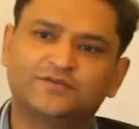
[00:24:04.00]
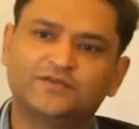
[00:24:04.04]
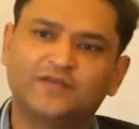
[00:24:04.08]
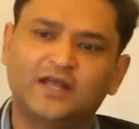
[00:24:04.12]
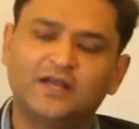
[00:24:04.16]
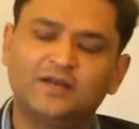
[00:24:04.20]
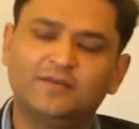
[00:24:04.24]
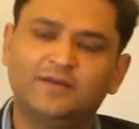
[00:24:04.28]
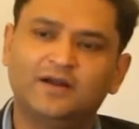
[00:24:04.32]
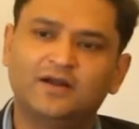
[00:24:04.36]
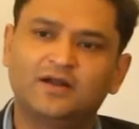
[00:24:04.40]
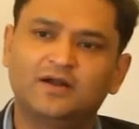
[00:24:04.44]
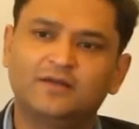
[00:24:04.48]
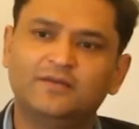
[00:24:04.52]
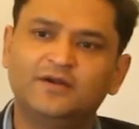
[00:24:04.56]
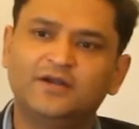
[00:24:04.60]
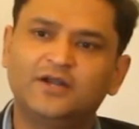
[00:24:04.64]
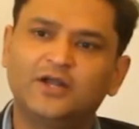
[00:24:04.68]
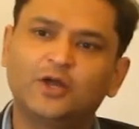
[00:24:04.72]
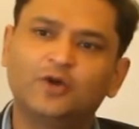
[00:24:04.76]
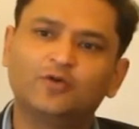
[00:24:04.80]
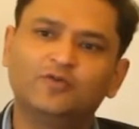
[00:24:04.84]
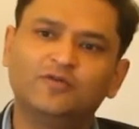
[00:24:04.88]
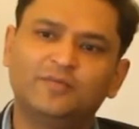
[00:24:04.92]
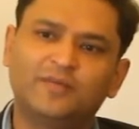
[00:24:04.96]
of Taliban come and
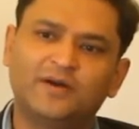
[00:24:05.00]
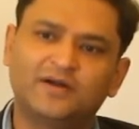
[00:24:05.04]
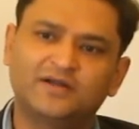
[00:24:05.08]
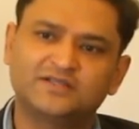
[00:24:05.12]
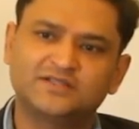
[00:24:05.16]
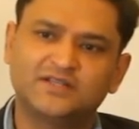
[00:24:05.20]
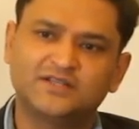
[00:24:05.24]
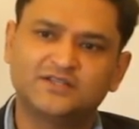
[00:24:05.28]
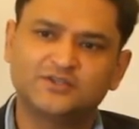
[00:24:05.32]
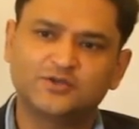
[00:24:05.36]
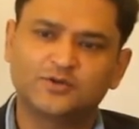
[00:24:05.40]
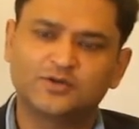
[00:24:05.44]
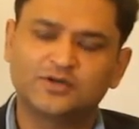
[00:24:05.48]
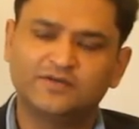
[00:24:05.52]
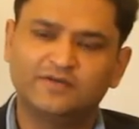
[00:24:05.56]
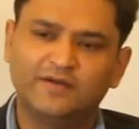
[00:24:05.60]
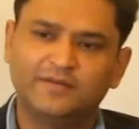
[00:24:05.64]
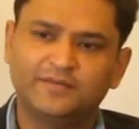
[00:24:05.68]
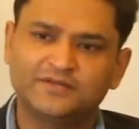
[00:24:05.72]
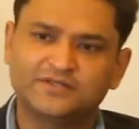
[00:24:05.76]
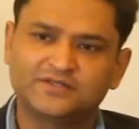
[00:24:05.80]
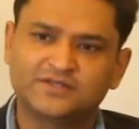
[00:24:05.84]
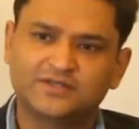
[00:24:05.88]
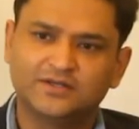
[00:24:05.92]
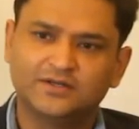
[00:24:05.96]
take over Pakistan's nuclear
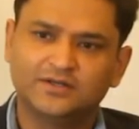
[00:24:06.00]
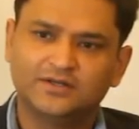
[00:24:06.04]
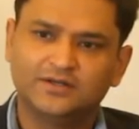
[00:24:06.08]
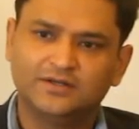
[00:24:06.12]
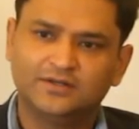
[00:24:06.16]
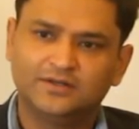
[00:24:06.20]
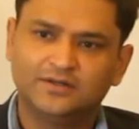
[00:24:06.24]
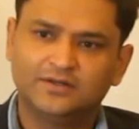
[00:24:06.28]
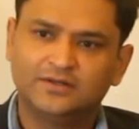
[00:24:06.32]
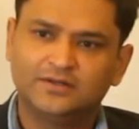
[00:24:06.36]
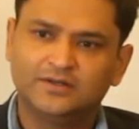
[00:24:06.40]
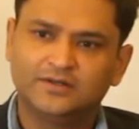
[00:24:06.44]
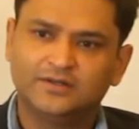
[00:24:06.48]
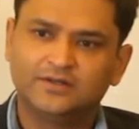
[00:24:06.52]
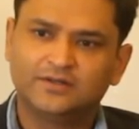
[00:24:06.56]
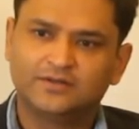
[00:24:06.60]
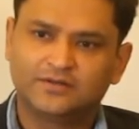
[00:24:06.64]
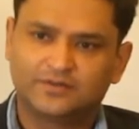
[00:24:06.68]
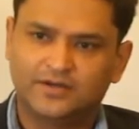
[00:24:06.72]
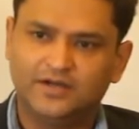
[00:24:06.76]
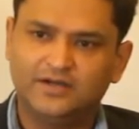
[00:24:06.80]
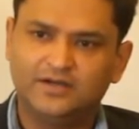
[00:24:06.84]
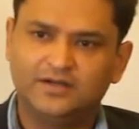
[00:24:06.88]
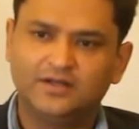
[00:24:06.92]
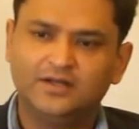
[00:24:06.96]
weapons?
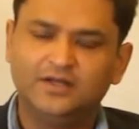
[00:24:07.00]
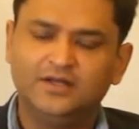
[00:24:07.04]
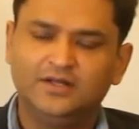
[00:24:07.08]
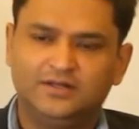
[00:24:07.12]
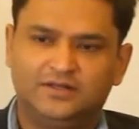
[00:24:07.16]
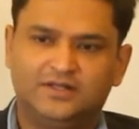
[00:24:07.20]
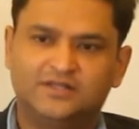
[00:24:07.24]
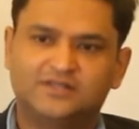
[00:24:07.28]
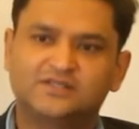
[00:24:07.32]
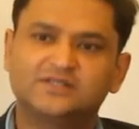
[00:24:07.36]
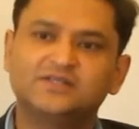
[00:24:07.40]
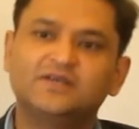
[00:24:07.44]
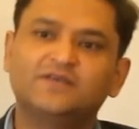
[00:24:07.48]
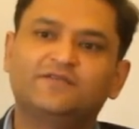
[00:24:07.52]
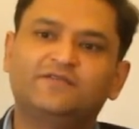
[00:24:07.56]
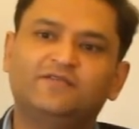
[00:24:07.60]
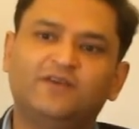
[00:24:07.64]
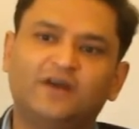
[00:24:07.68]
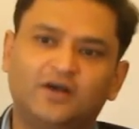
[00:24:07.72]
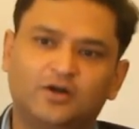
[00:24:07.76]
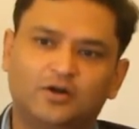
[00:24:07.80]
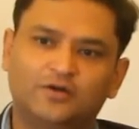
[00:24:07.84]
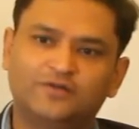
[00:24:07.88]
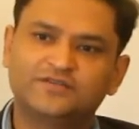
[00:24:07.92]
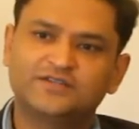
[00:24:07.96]
Right? This is a
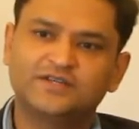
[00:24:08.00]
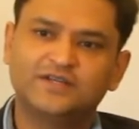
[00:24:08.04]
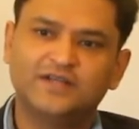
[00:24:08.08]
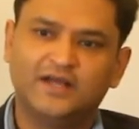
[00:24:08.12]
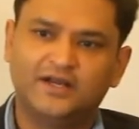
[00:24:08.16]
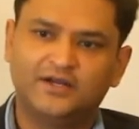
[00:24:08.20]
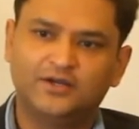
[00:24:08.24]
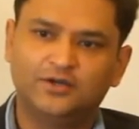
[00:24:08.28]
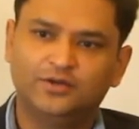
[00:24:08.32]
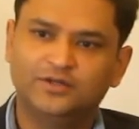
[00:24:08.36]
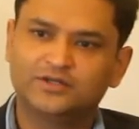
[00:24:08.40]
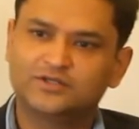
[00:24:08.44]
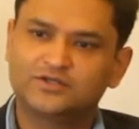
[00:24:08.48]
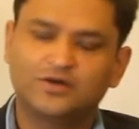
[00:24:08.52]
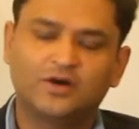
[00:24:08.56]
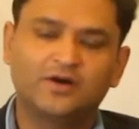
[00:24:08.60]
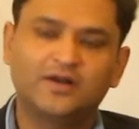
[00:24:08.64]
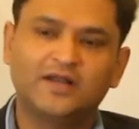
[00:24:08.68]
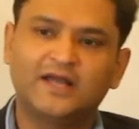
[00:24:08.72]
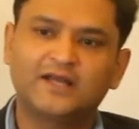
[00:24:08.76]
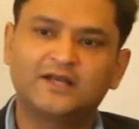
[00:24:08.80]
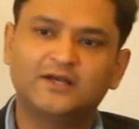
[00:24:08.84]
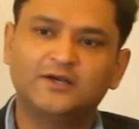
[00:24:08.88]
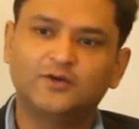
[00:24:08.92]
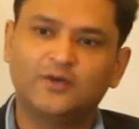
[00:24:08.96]
far-off scenario. It's not
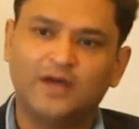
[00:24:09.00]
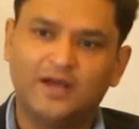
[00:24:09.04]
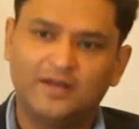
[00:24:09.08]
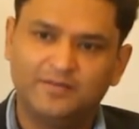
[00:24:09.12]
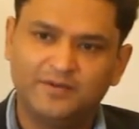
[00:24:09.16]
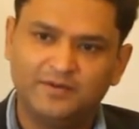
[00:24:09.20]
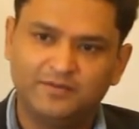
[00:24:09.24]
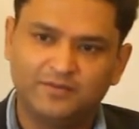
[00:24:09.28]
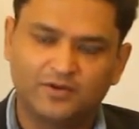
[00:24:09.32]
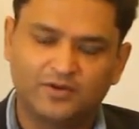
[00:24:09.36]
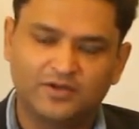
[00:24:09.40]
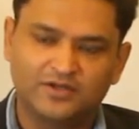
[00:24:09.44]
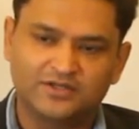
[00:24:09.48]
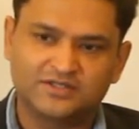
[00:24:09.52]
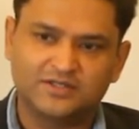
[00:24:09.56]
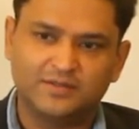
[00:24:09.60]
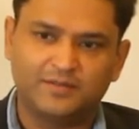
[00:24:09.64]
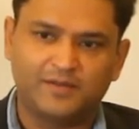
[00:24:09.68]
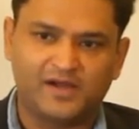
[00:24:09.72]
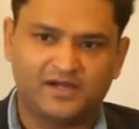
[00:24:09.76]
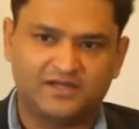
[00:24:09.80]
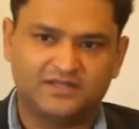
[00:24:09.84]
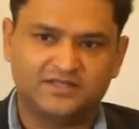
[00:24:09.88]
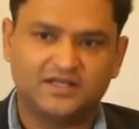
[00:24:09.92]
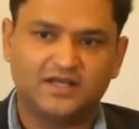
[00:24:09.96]
likely to happen because the
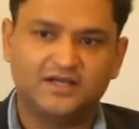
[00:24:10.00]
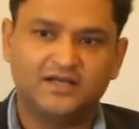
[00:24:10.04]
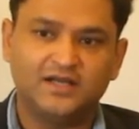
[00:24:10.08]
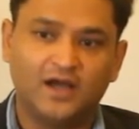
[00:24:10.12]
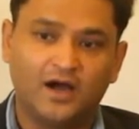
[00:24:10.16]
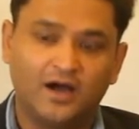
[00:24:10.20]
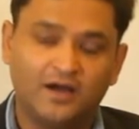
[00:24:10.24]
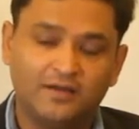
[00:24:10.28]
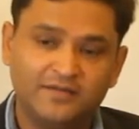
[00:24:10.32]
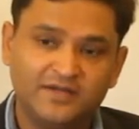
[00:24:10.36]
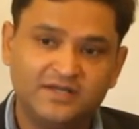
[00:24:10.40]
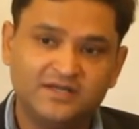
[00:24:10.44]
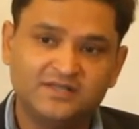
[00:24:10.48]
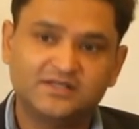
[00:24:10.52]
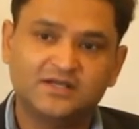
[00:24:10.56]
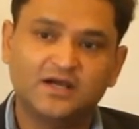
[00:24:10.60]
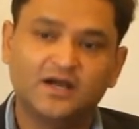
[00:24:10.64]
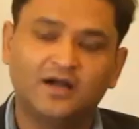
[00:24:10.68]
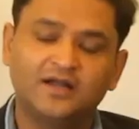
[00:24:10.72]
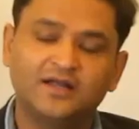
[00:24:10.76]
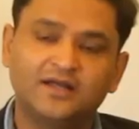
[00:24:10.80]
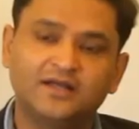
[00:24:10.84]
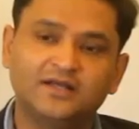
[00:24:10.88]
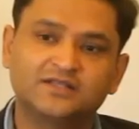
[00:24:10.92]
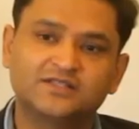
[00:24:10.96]
Pakistani army is
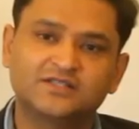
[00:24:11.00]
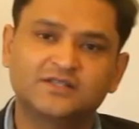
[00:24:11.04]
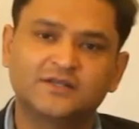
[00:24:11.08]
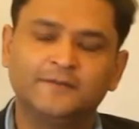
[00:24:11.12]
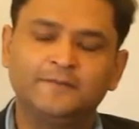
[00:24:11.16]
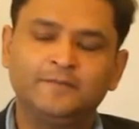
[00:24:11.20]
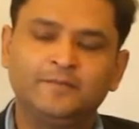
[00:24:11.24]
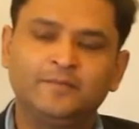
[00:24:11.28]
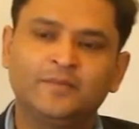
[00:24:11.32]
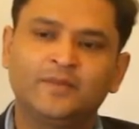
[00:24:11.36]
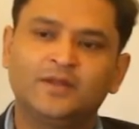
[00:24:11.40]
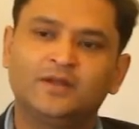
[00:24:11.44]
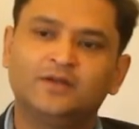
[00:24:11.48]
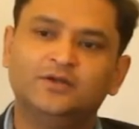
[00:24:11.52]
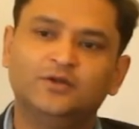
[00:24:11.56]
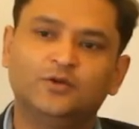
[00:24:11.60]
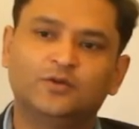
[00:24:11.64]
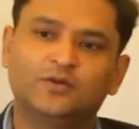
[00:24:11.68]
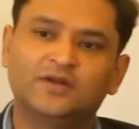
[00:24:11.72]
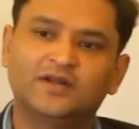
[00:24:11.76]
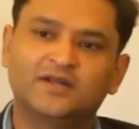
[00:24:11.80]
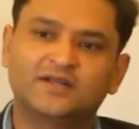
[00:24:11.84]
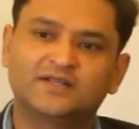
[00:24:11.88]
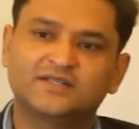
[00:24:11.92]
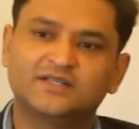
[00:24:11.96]
guarding its
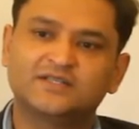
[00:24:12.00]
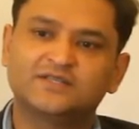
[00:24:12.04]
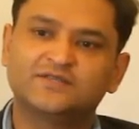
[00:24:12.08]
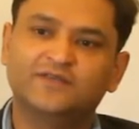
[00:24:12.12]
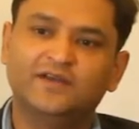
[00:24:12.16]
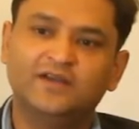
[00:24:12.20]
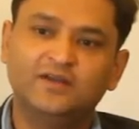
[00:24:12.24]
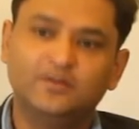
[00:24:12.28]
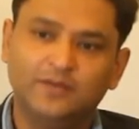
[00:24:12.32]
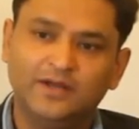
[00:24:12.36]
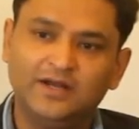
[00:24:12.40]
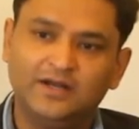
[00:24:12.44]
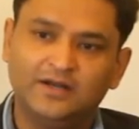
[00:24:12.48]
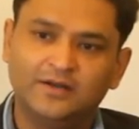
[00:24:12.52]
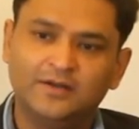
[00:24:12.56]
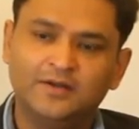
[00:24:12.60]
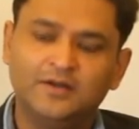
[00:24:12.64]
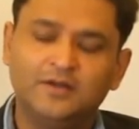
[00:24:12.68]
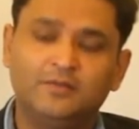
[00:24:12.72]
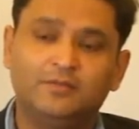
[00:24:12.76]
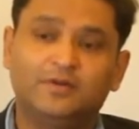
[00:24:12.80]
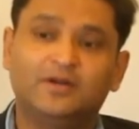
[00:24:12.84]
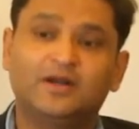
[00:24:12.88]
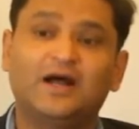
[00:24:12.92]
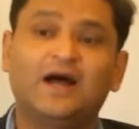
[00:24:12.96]
nuclear assets very well.
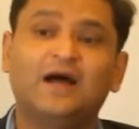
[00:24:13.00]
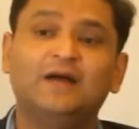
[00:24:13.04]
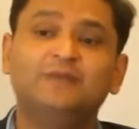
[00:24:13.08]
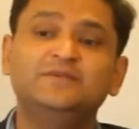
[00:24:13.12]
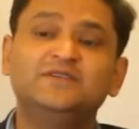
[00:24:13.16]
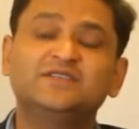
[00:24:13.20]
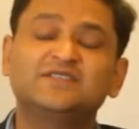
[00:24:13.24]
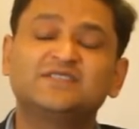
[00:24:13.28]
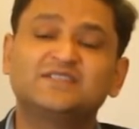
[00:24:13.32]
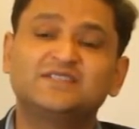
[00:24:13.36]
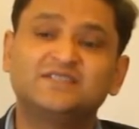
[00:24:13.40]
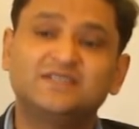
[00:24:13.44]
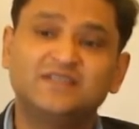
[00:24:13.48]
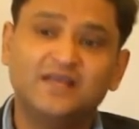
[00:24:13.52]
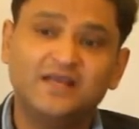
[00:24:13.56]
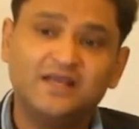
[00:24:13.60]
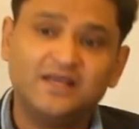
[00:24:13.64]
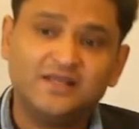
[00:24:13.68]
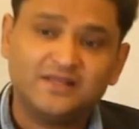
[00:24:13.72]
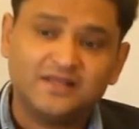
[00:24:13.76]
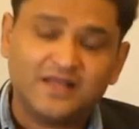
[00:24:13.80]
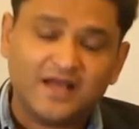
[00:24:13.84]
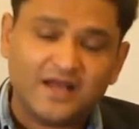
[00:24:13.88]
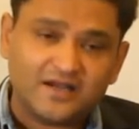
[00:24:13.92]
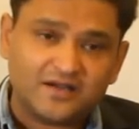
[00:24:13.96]
But I'm just
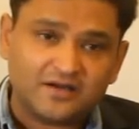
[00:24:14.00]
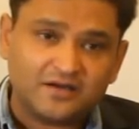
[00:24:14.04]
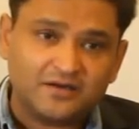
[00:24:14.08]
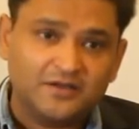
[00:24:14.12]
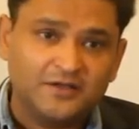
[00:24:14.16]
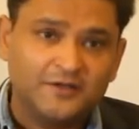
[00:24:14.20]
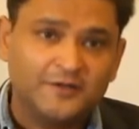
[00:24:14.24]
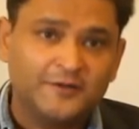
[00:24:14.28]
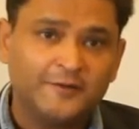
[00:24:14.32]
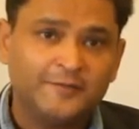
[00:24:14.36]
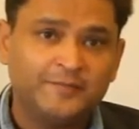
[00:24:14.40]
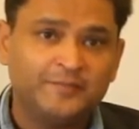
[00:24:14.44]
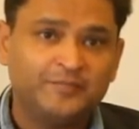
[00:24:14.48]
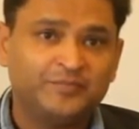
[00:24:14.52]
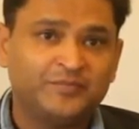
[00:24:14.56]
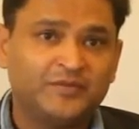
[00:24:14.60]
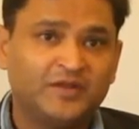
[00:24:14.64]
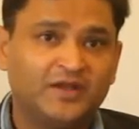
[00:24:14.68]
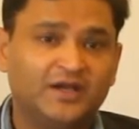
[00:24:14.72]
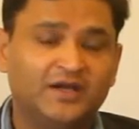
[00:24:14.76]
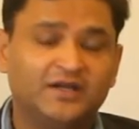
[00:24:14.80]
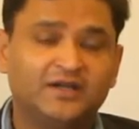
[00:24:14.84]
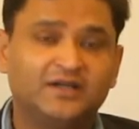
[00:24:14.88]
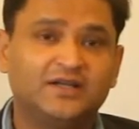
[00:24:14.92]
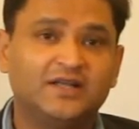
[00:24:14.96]
saying that
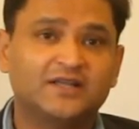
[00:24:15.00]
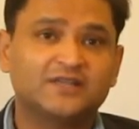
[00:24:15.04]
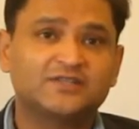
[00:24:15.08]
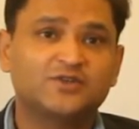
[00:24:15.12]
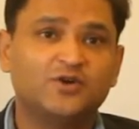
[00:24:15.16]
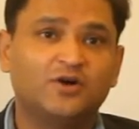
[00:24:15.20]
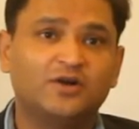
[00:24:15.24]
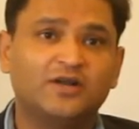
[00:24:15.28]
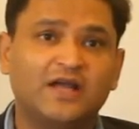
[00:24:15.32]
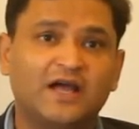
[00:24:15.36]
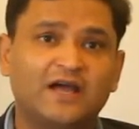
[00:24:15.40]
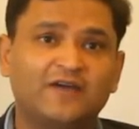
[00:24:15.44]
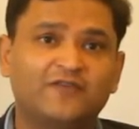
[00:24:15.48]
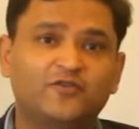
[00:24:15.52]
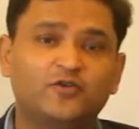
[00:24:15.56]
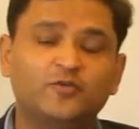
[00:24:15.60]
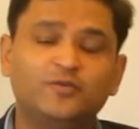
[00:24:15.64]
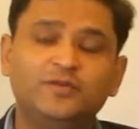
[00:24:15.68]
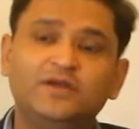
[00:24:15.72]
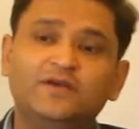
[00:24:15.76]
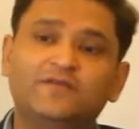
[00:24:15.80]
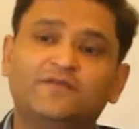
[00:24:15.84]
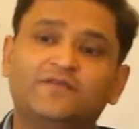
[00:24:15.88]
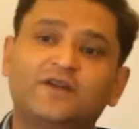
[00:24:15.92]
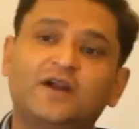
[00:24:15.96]
it does not have
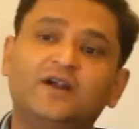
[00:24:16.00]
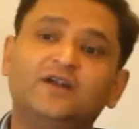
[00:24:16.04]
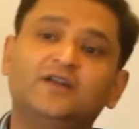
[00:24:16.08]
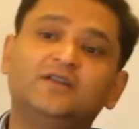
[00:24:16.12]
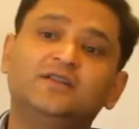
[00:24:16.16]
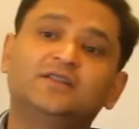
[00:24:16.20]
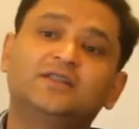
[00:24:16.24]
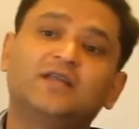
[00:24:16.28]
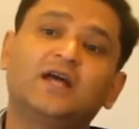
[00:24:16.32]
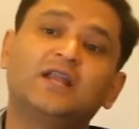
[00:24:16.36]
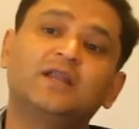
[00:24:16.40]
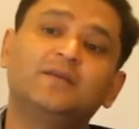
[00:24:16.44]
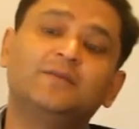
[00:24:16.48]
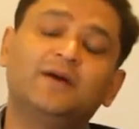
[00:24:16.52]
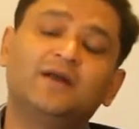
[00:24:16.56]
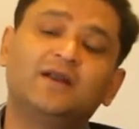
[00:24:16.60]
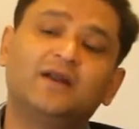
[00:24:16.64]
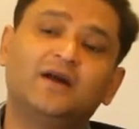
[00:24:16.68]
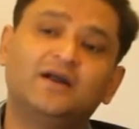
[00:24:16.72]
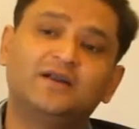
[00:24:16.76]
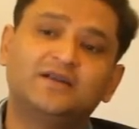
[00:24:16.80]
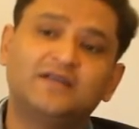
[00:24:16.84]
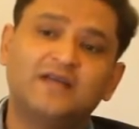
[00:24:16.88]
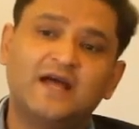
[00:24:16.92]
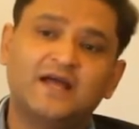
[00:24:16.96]
to be a frontal
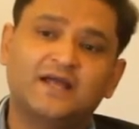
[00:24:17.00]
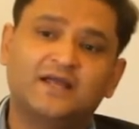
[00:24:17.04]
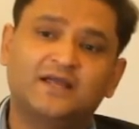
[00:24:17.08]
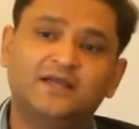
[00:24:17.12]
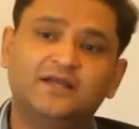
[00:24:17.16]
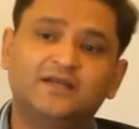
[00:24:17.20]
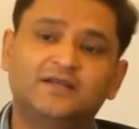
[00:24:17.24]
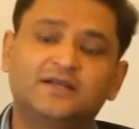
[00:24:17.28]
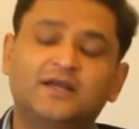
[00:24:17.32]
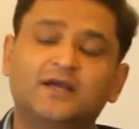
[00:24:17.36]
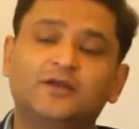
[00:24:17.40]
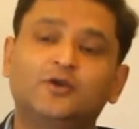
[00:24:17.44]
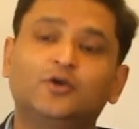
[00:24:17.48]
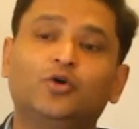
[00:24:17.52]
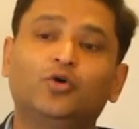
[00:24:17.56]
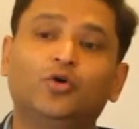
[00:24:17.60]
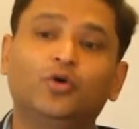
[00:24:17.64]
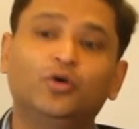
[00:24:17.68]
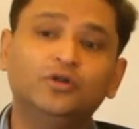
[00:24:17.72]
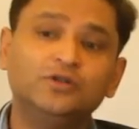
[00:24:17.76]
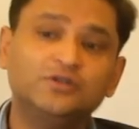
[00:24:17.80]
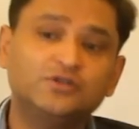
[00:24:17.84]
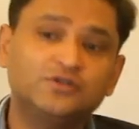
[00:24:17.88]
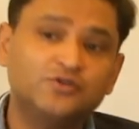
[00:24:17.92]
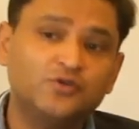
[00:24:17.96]
Taliban attack. It can
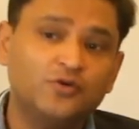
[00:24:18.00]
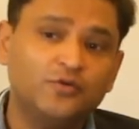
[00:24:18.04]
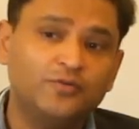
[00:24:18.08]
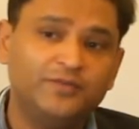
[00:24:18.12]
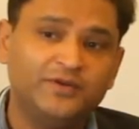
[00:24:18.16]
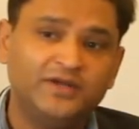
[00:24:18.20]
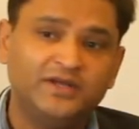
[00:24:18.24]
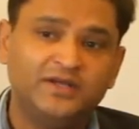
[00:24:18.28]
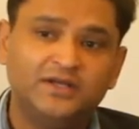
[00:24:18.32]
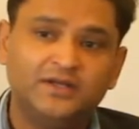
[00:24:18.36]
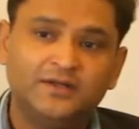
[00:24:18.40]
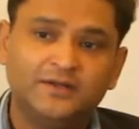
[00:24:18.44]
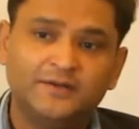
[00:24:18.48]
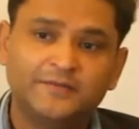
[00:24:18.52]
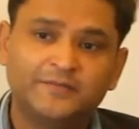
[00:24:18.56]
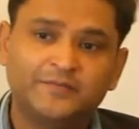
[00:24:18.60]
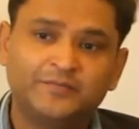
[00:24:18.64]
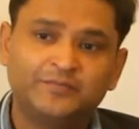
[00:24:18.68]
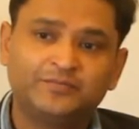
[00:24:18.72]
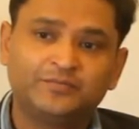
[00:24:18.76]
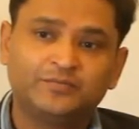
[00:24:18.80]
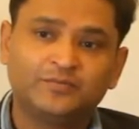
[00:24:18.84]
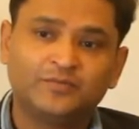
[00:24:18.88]
also be